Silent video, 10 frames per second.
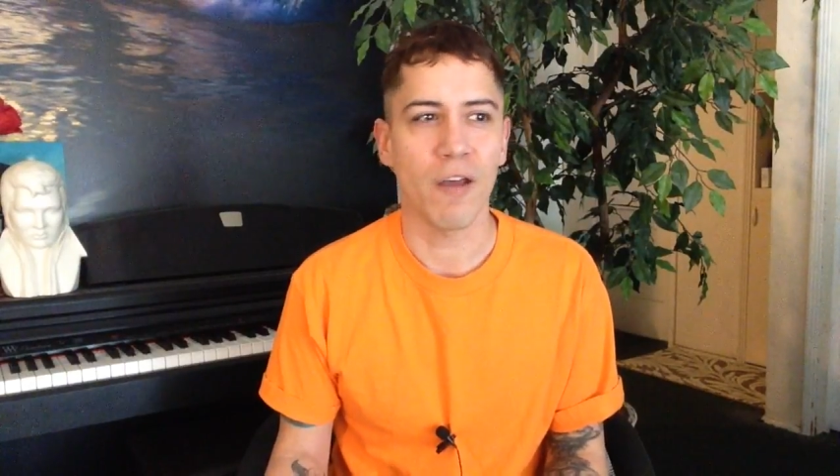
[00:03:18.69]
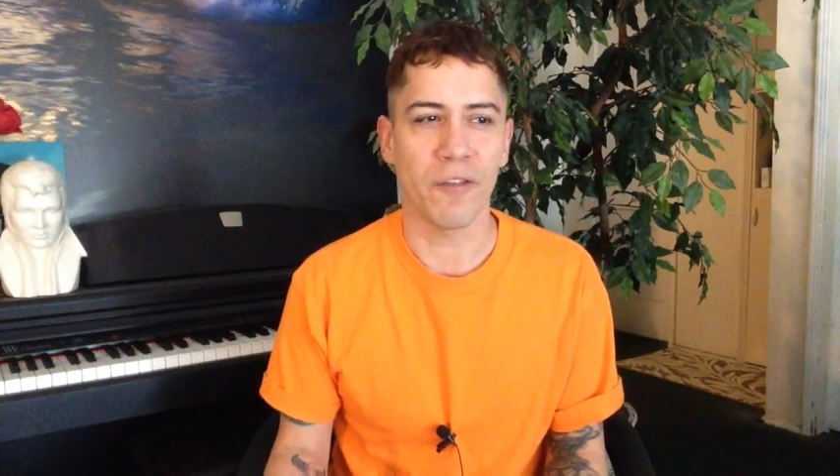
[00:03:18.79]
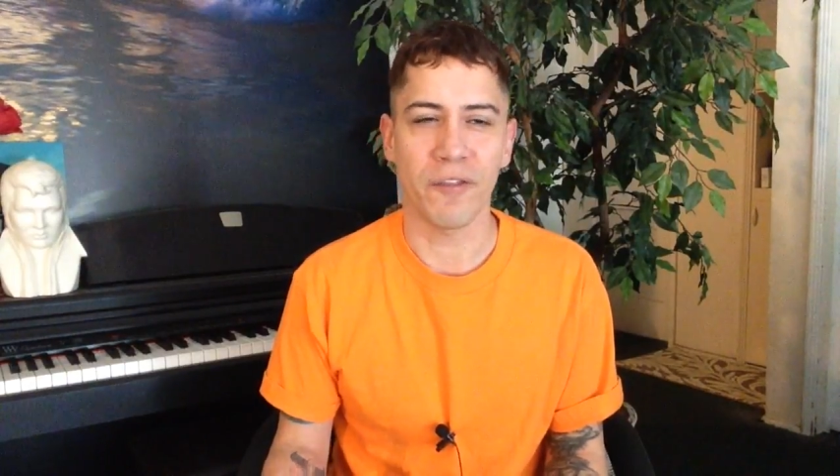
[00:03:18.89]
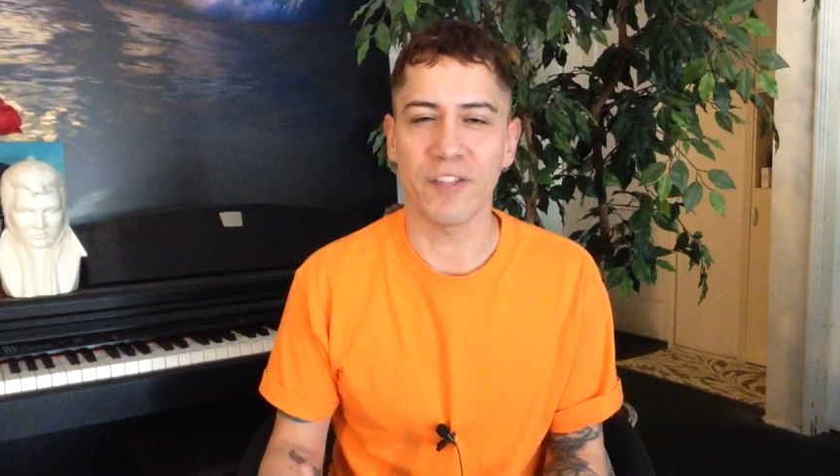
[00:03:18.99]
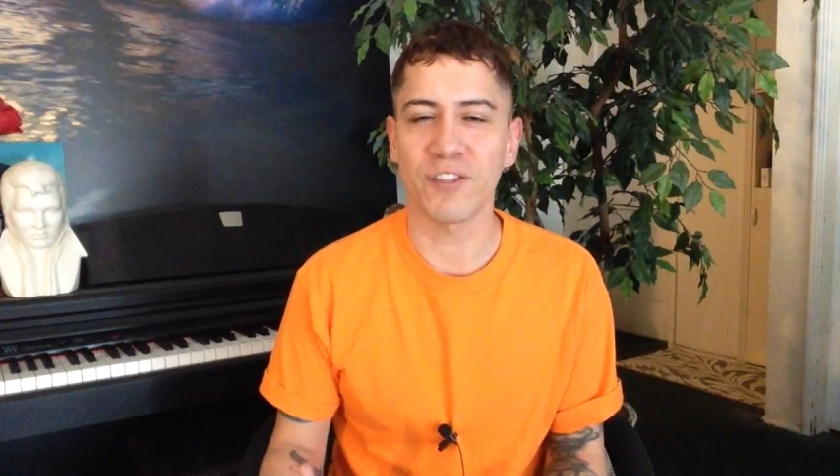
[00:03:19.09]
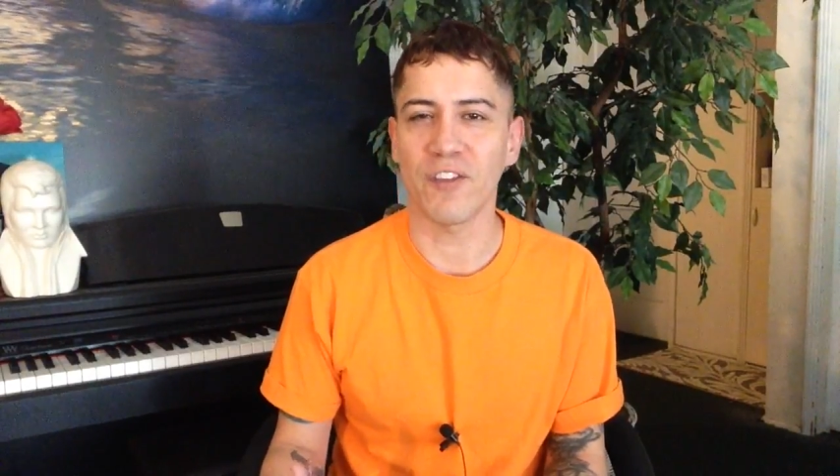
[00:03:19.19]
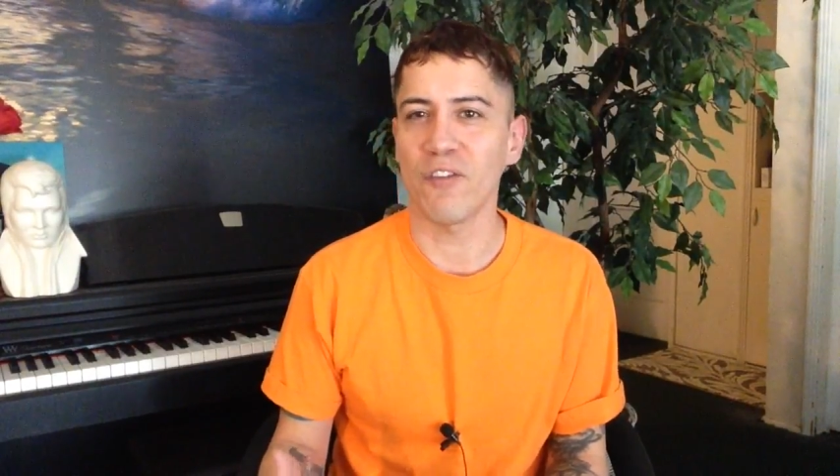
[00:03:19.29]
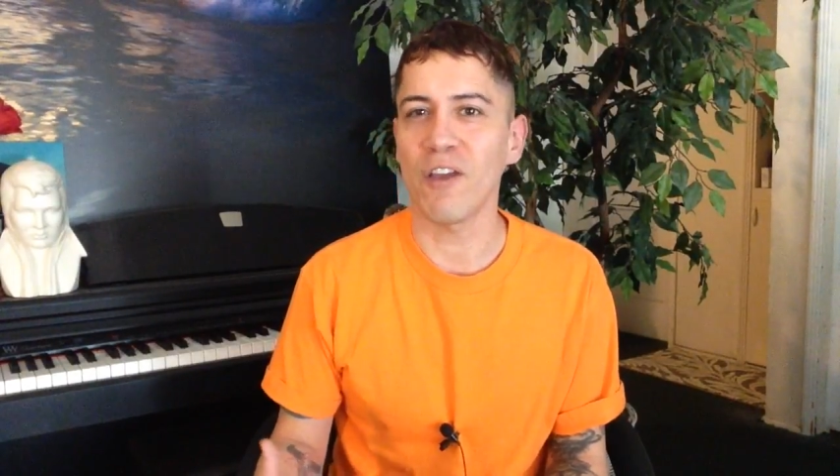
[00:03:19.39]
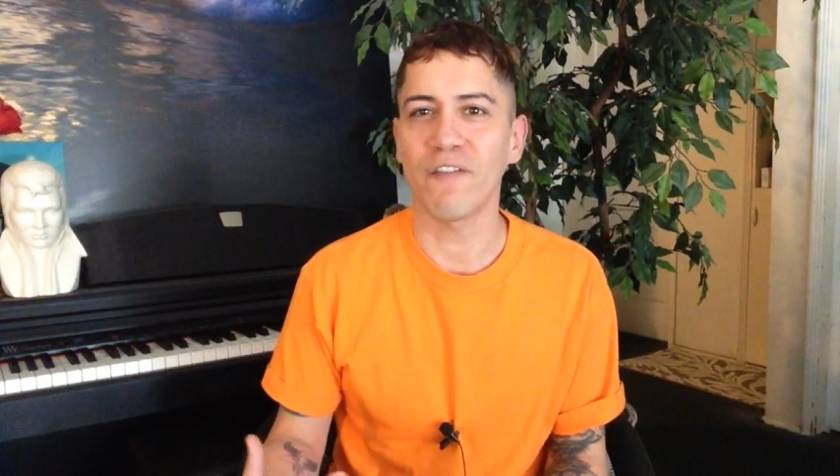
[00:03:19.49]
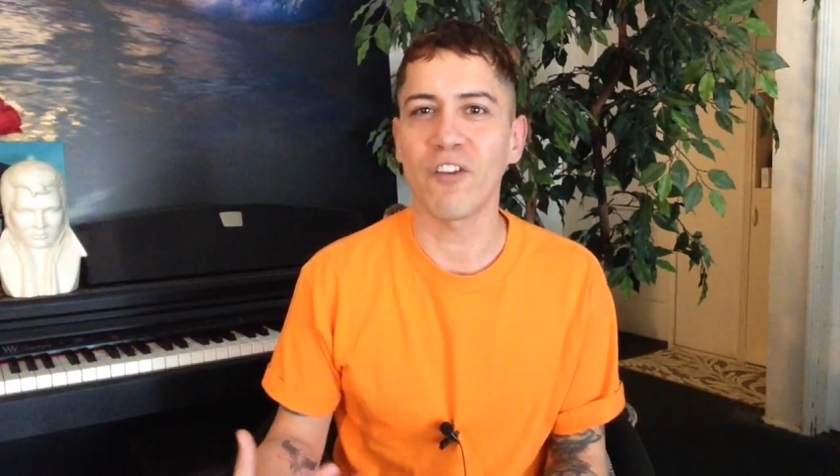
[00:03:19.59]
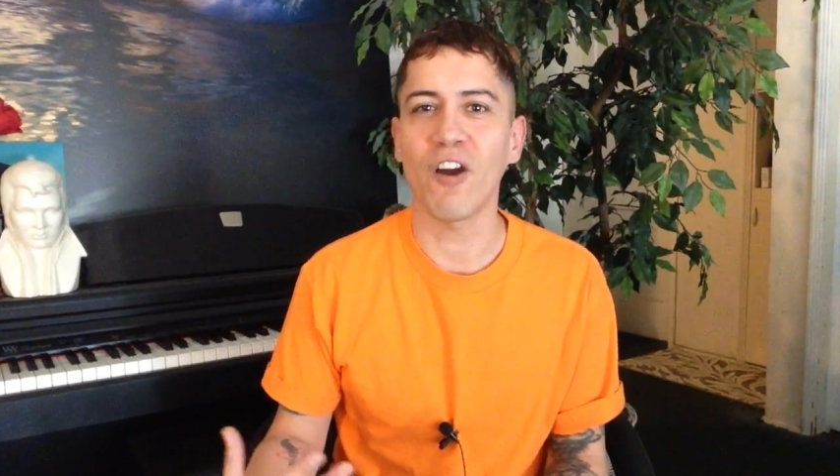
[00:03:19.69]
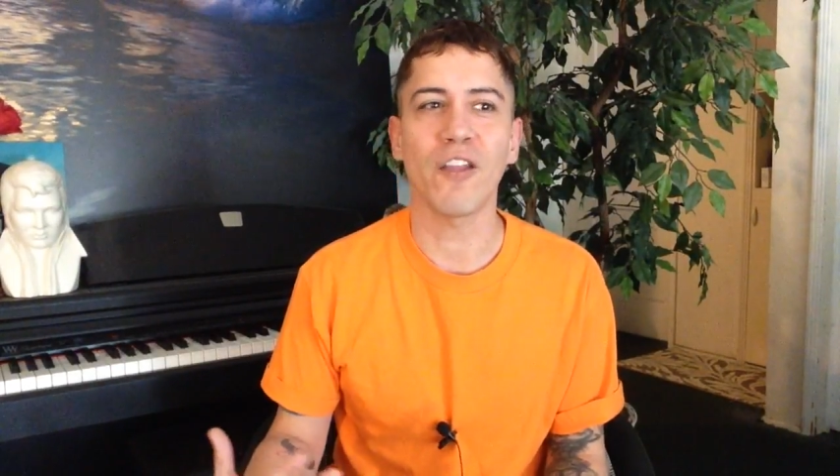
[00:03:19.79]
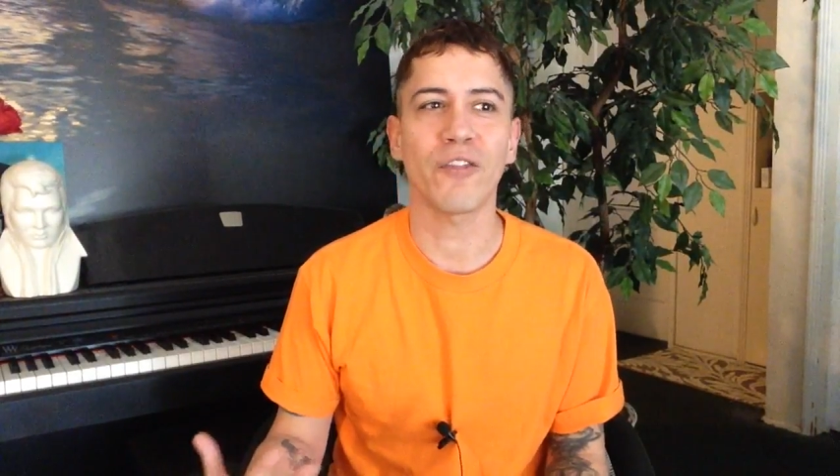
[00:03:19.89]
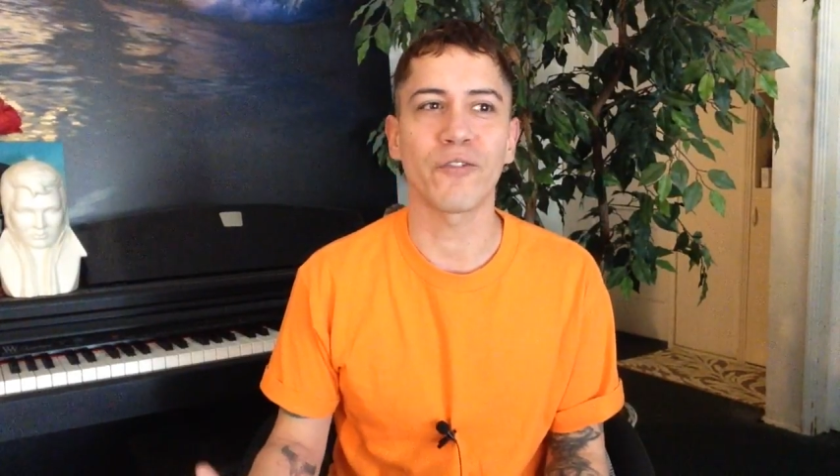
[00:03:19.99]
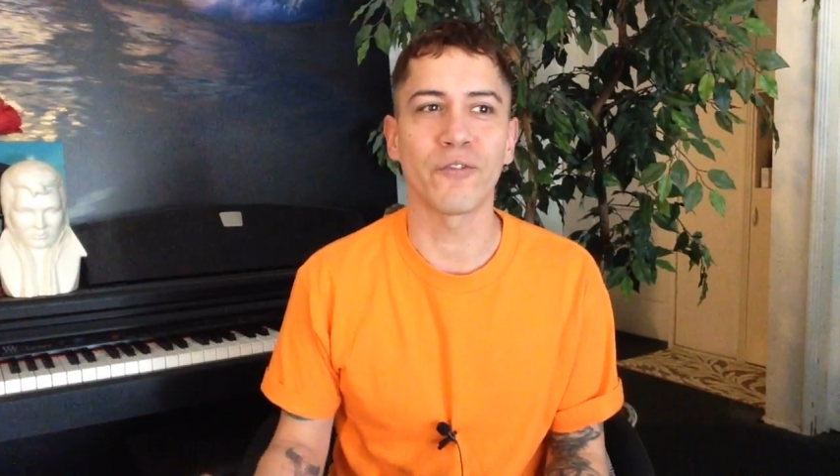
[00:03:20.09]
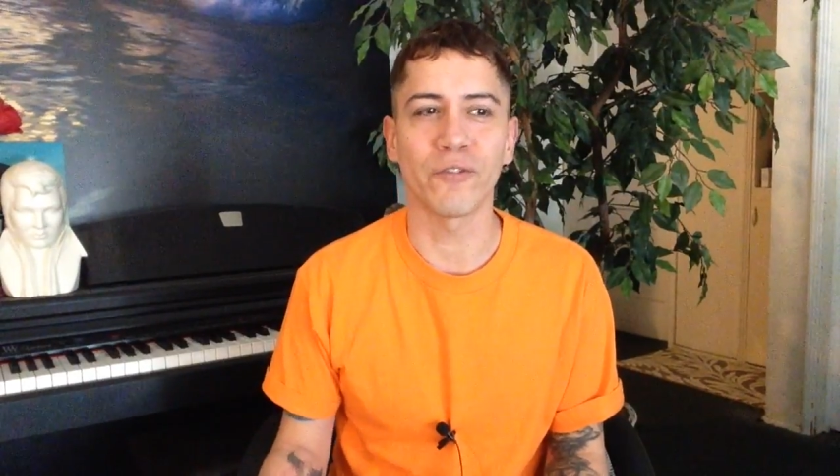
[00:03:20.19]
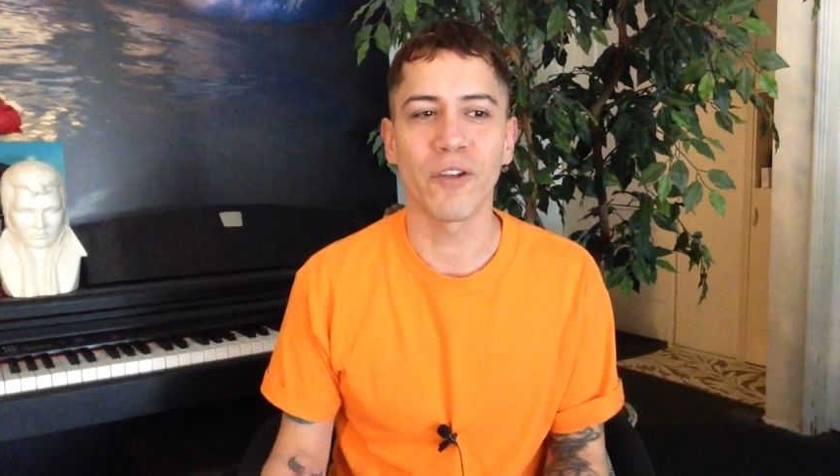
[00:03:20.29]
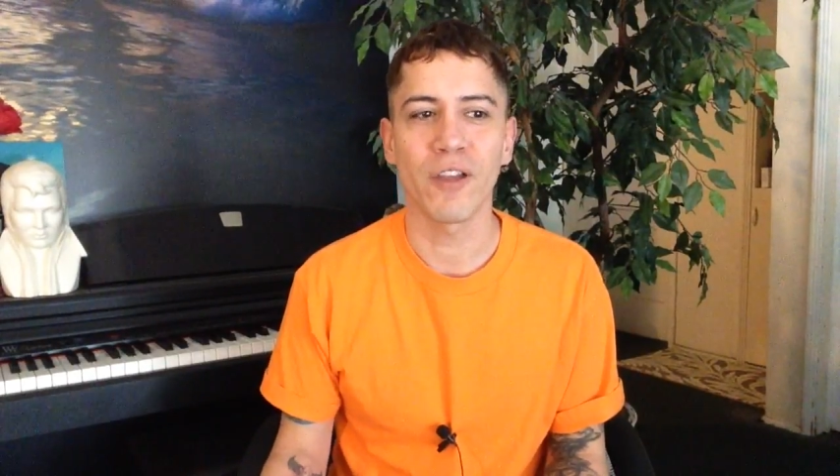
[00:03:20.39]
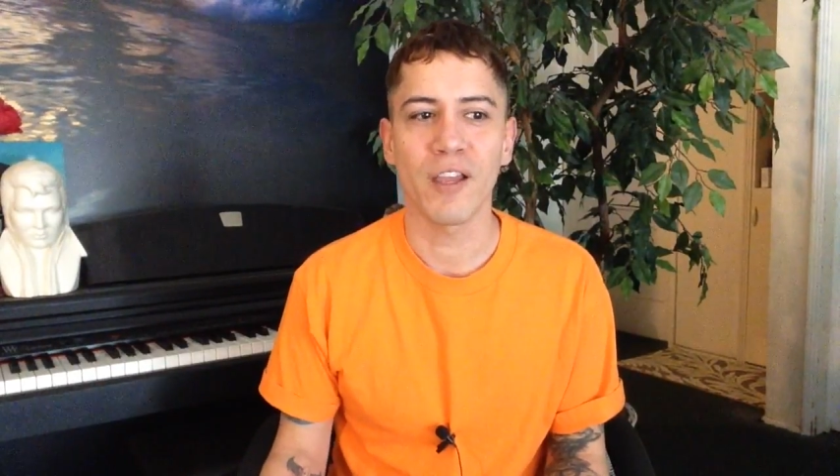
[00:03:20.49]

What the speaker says: the things that you have gone through,